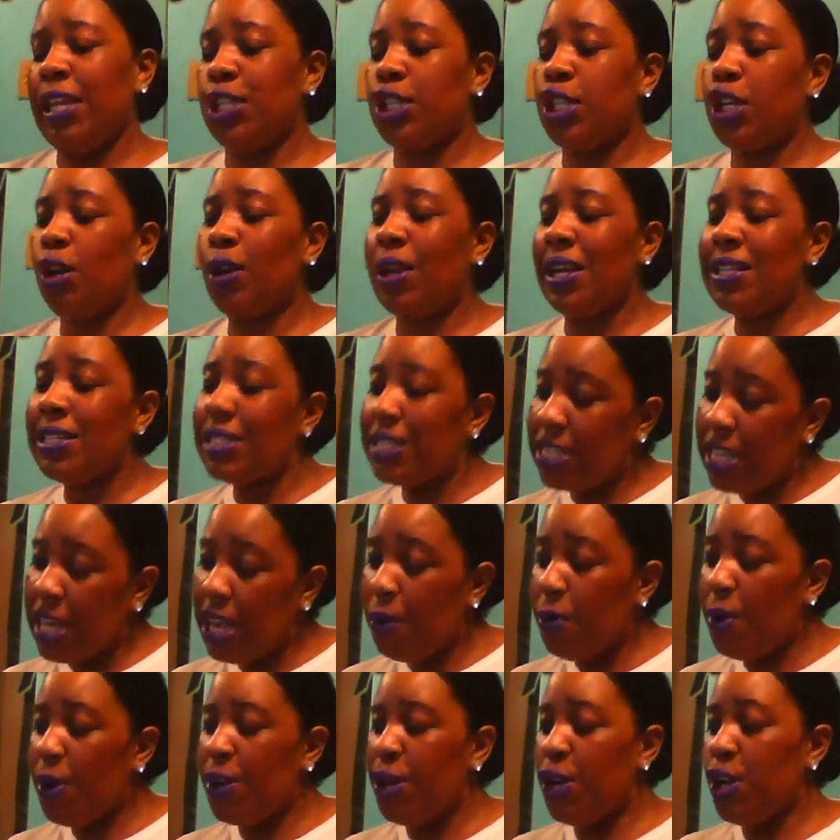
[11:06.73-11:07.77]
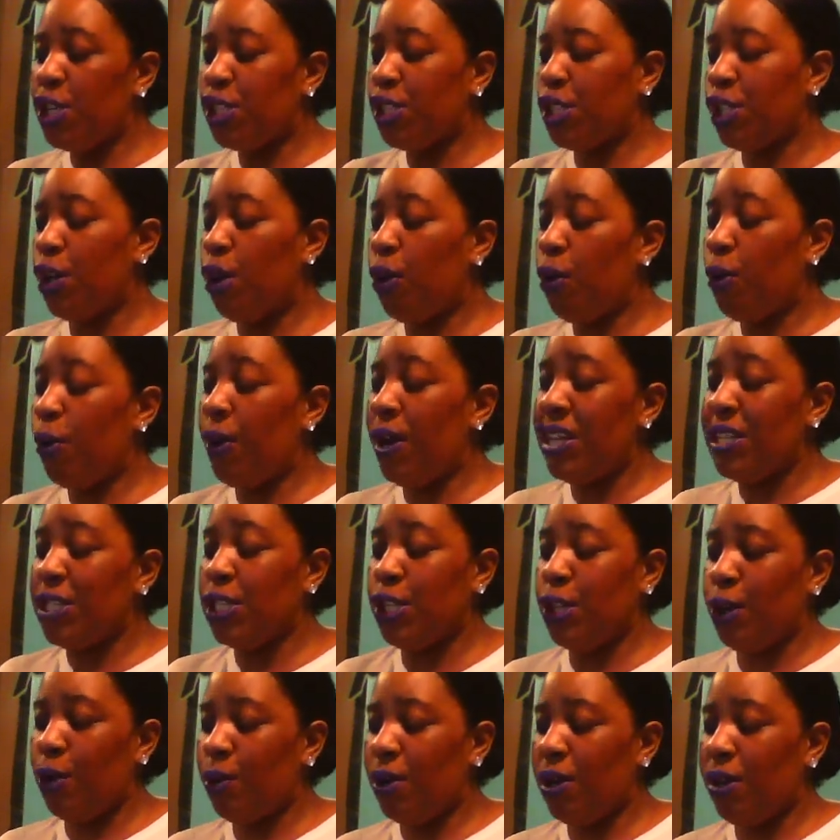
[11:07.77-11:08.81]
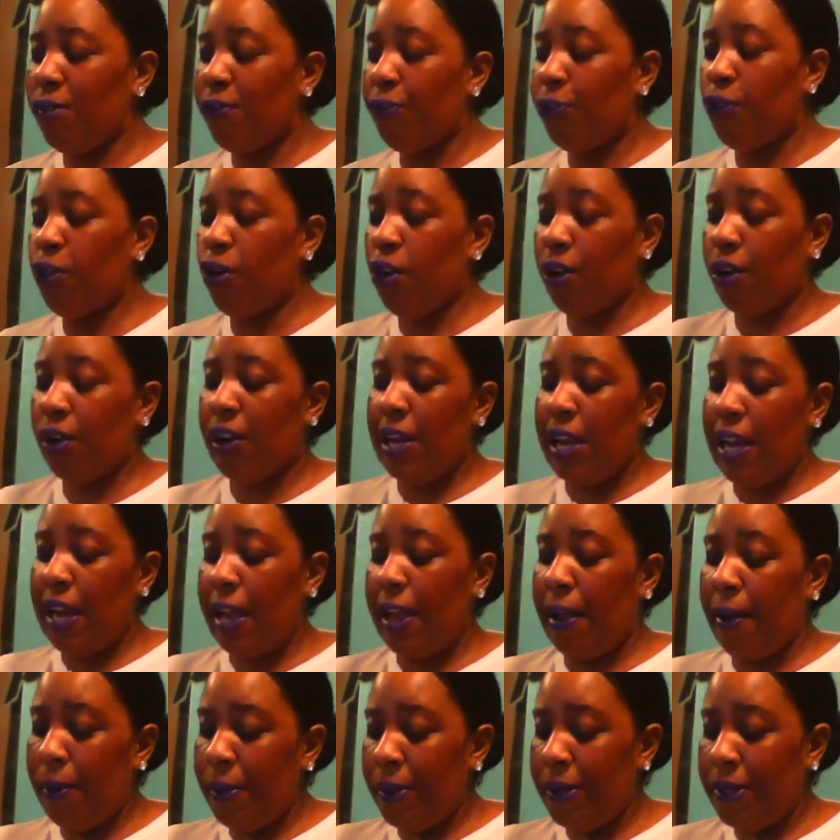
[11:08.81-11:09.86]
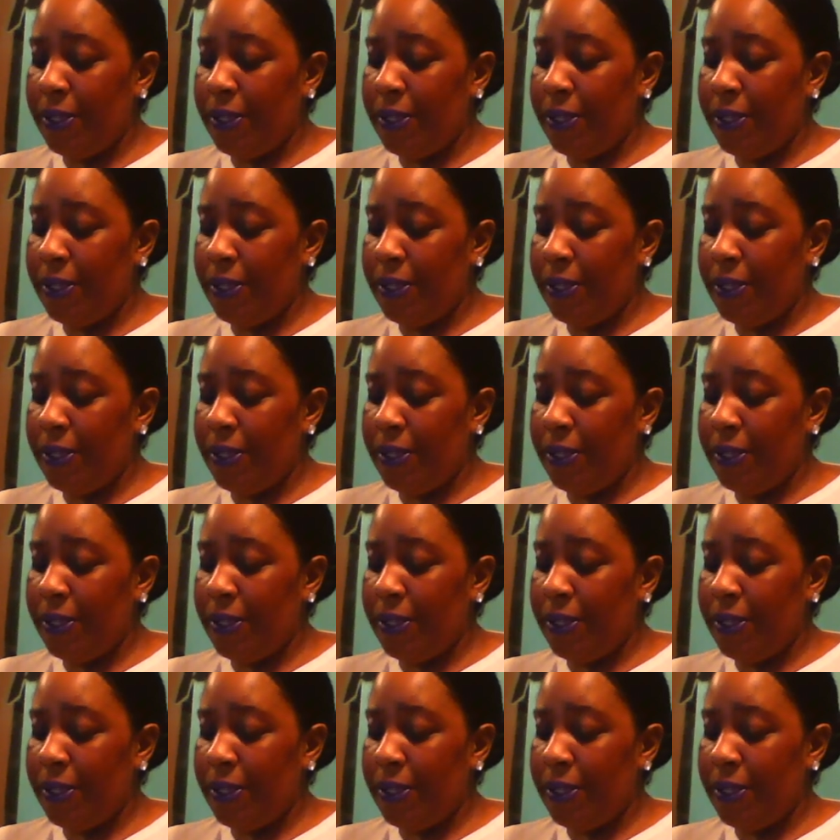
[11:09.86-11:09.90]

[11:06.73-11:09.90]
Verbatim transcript: So let's see what your soul is yearning for, okay?